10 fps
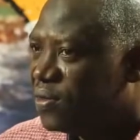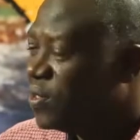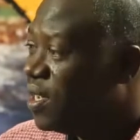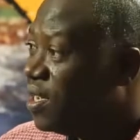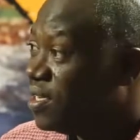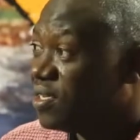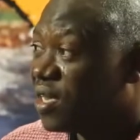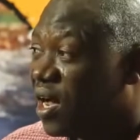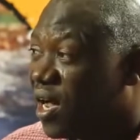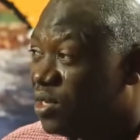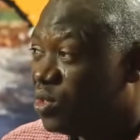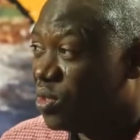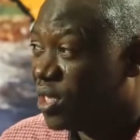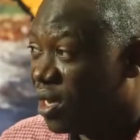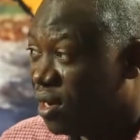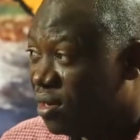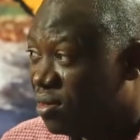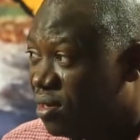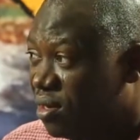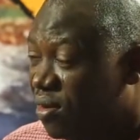Tunde, it is hard to tell.
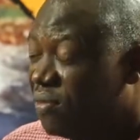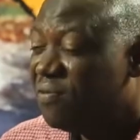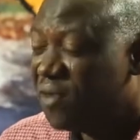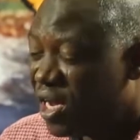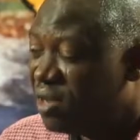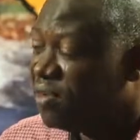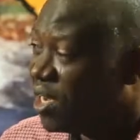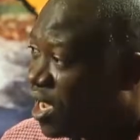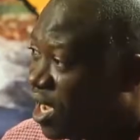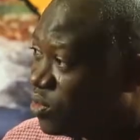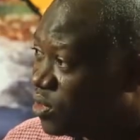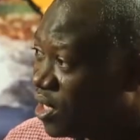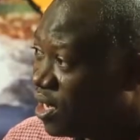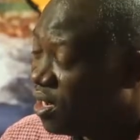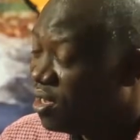Very, very hard to tell.